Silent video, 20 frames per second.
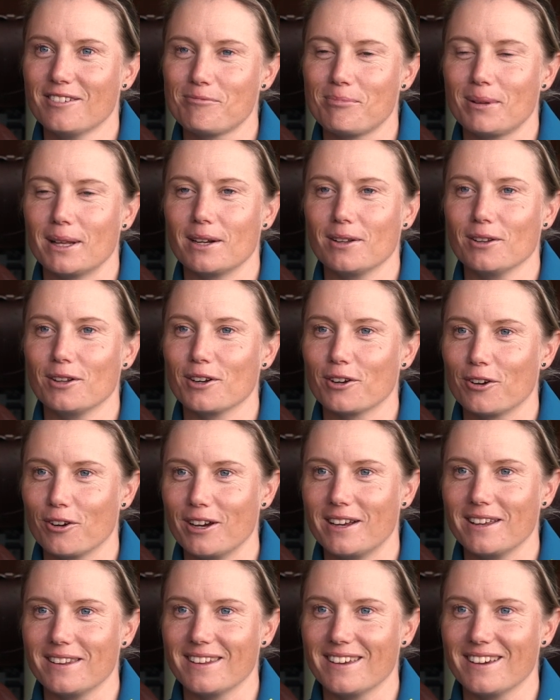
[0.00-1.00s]
I've played a lot of
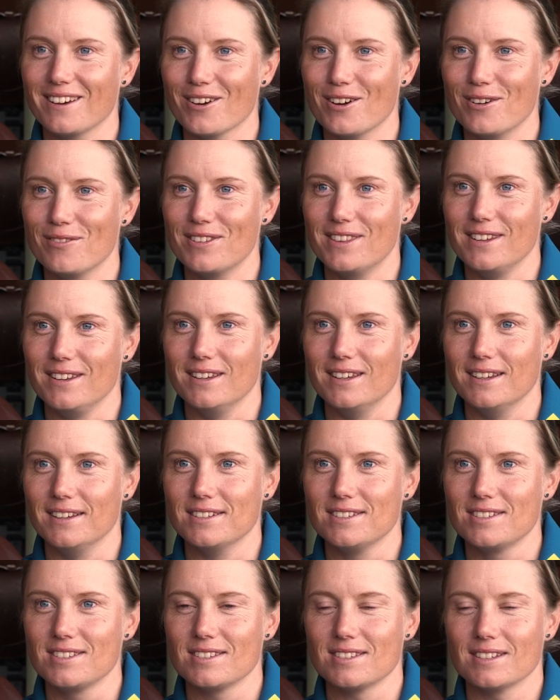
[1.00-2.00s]
cricket there over the
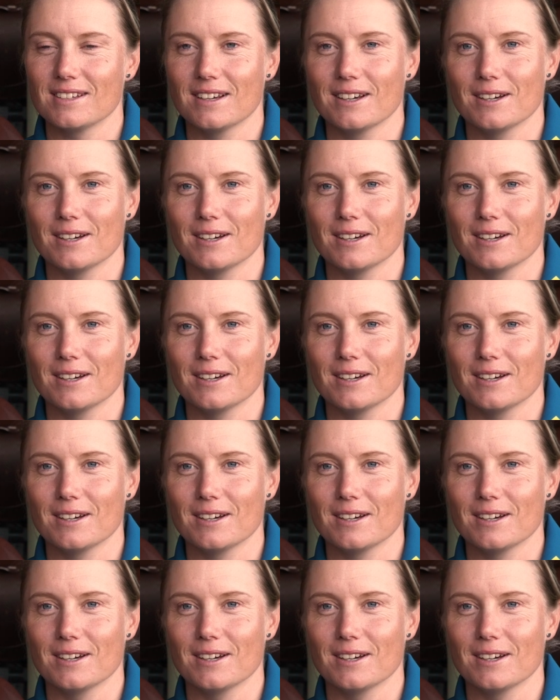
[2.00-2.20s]
years.